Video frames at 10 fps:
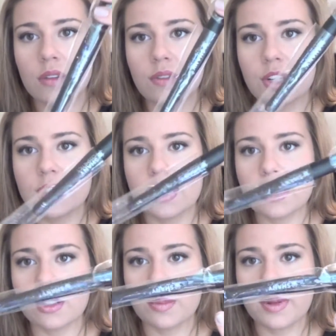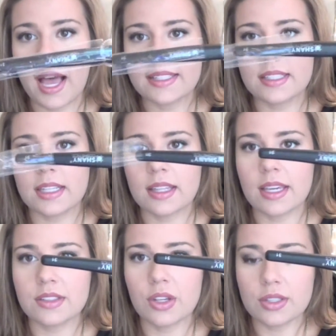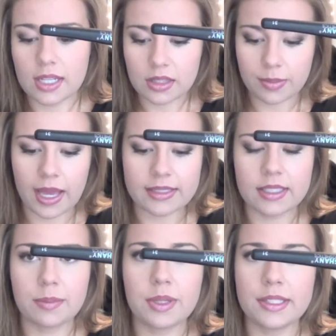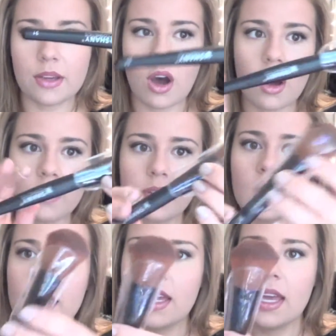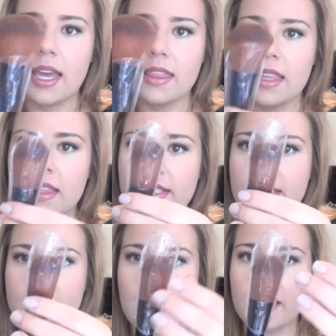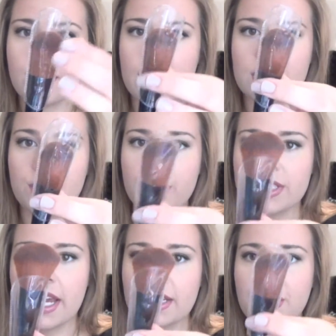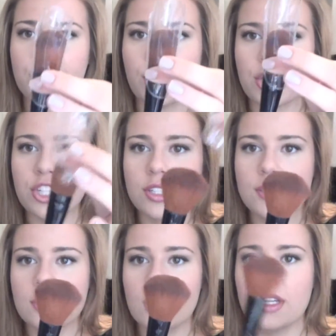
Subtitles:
plastic thing, so you take the plastic piece off, and then this is kind of like to protect your brushes.